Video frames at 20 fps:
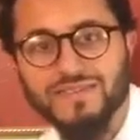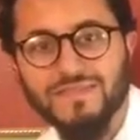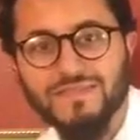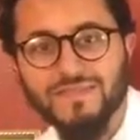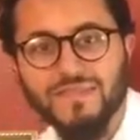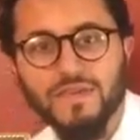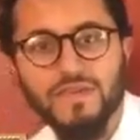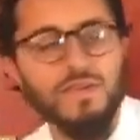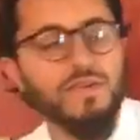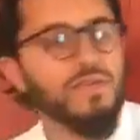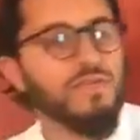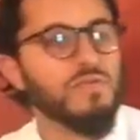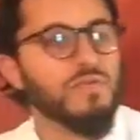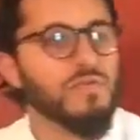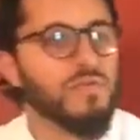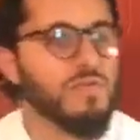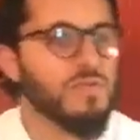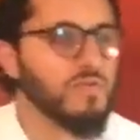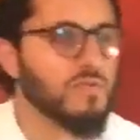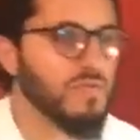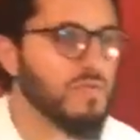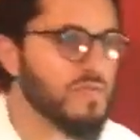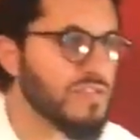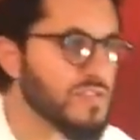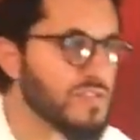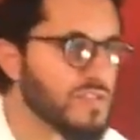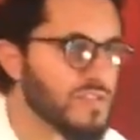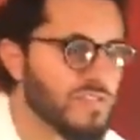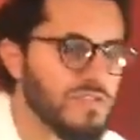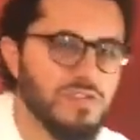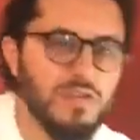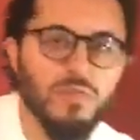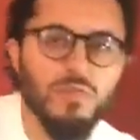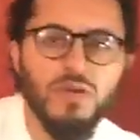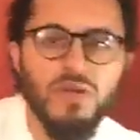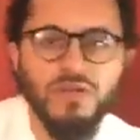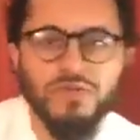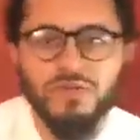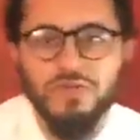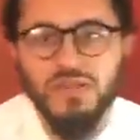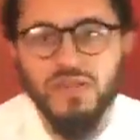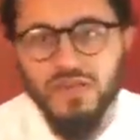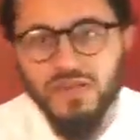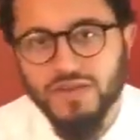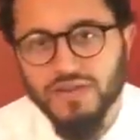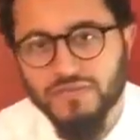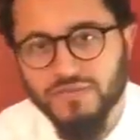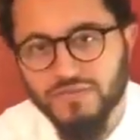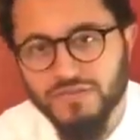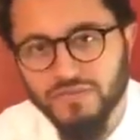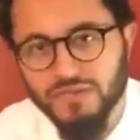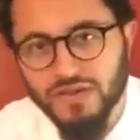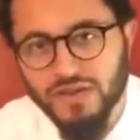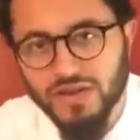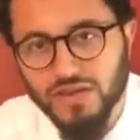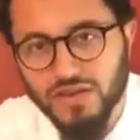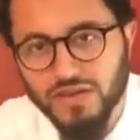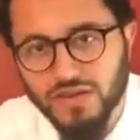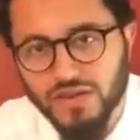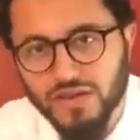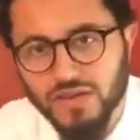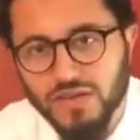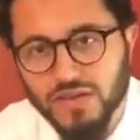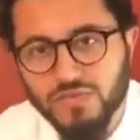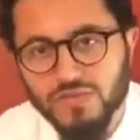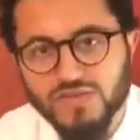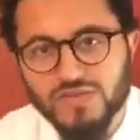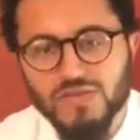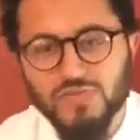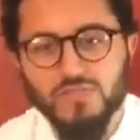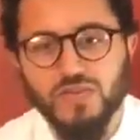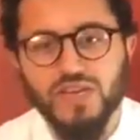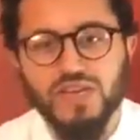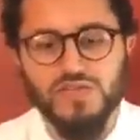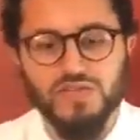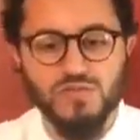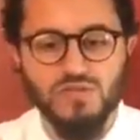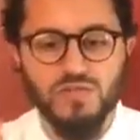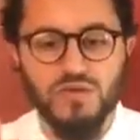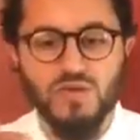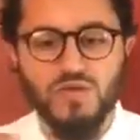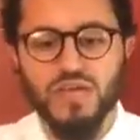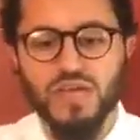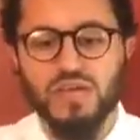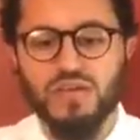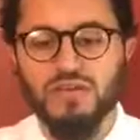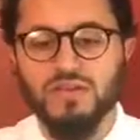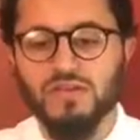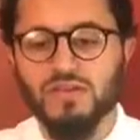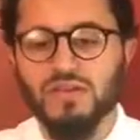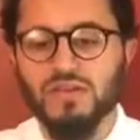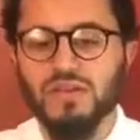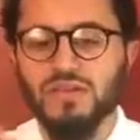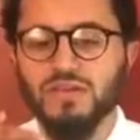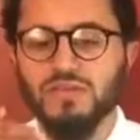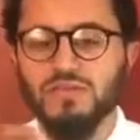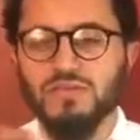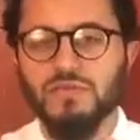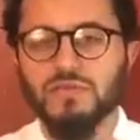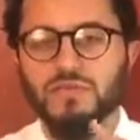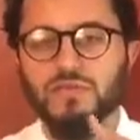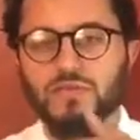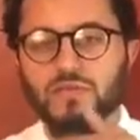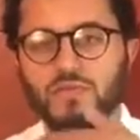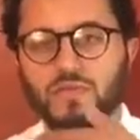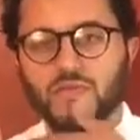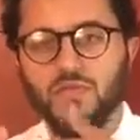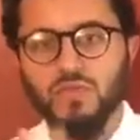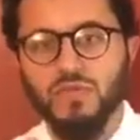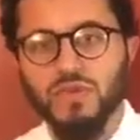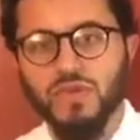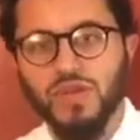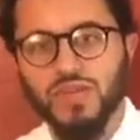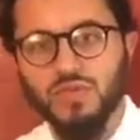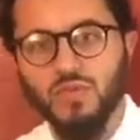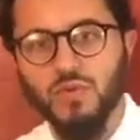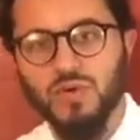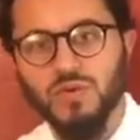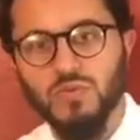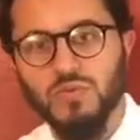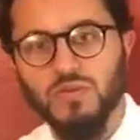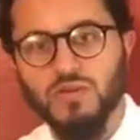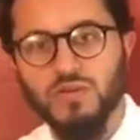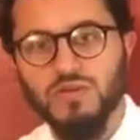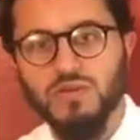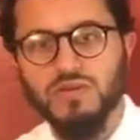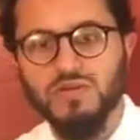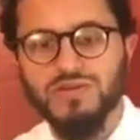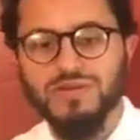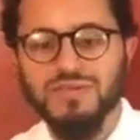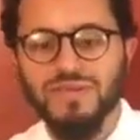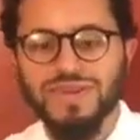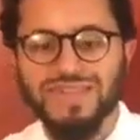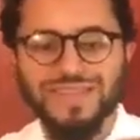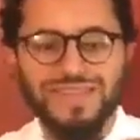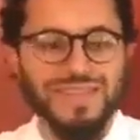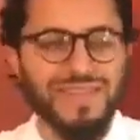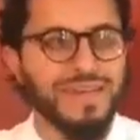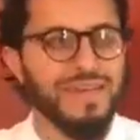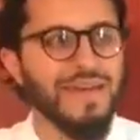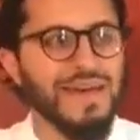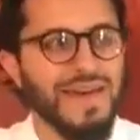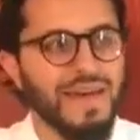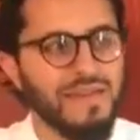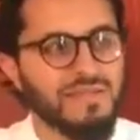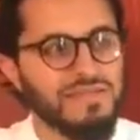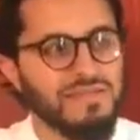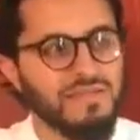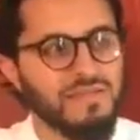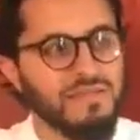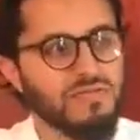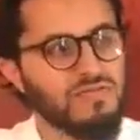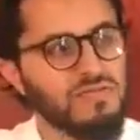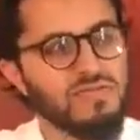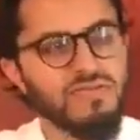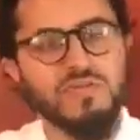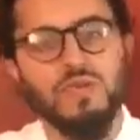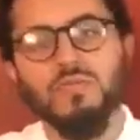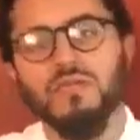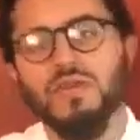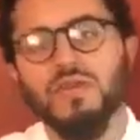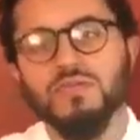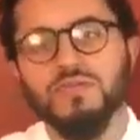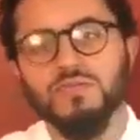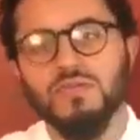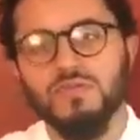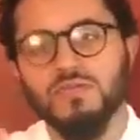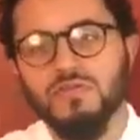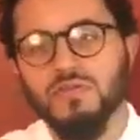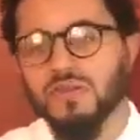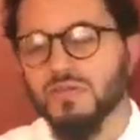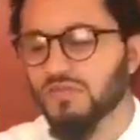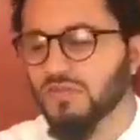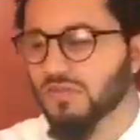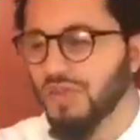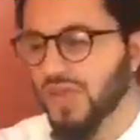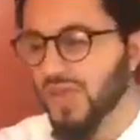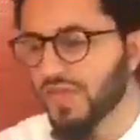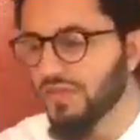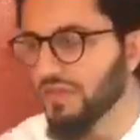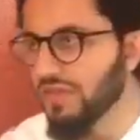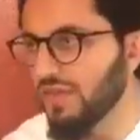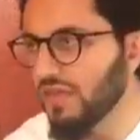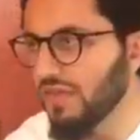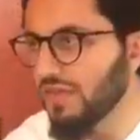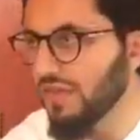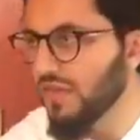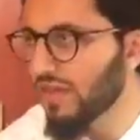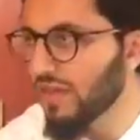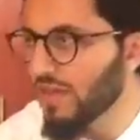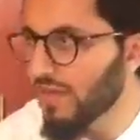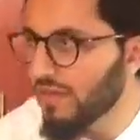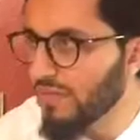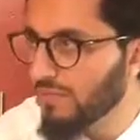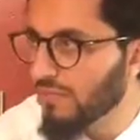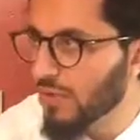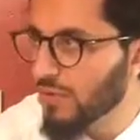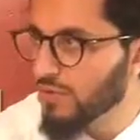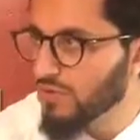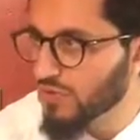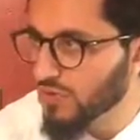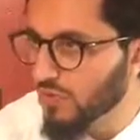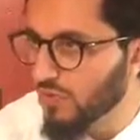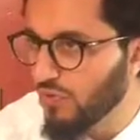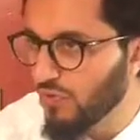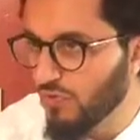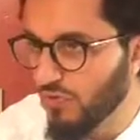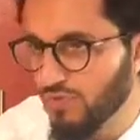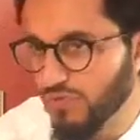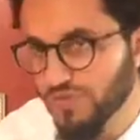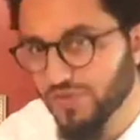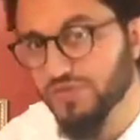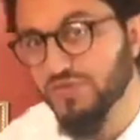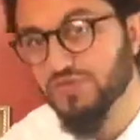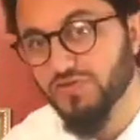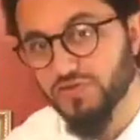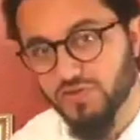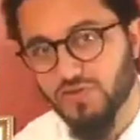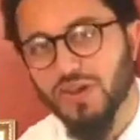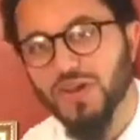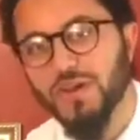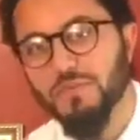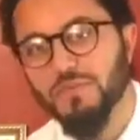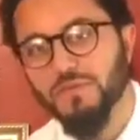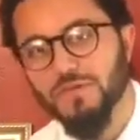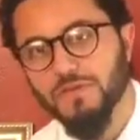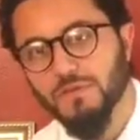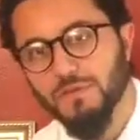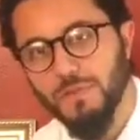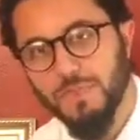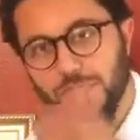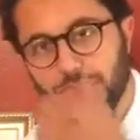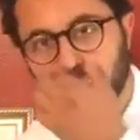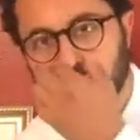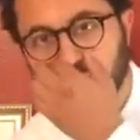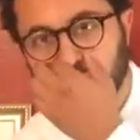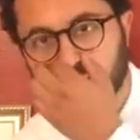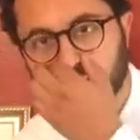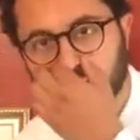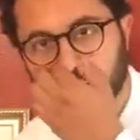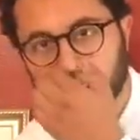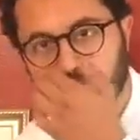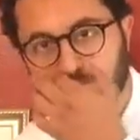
all you do, you just double underline it, right? Because you know that you got the one word, and then the nat, you just you underline the mawsuf, the described, okay?